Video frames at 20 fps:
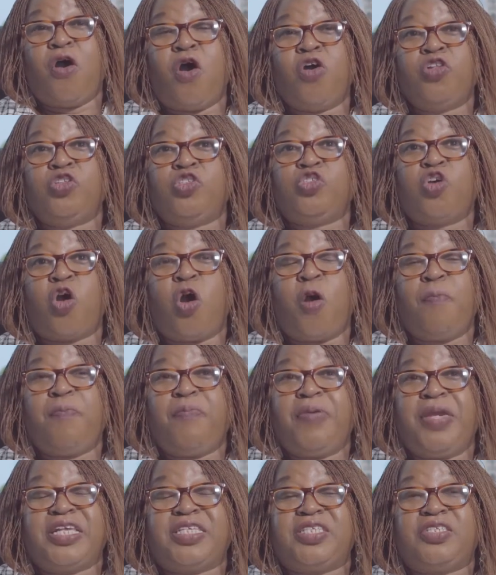on
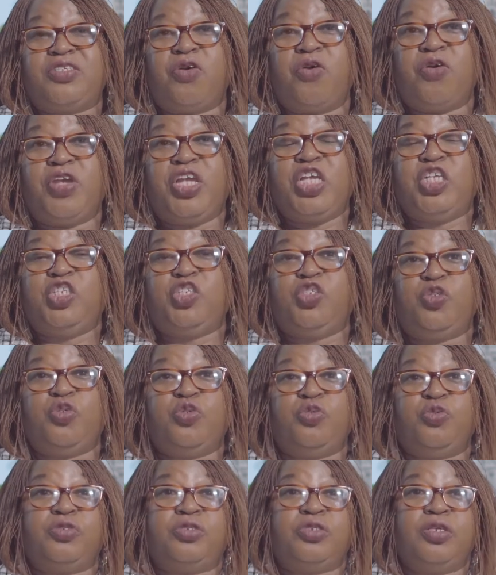topics,
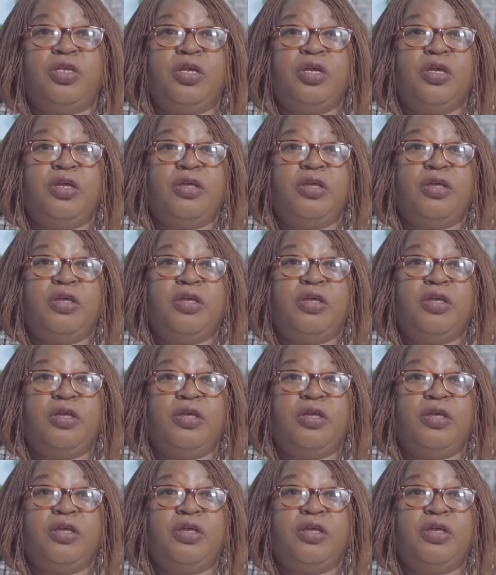issues,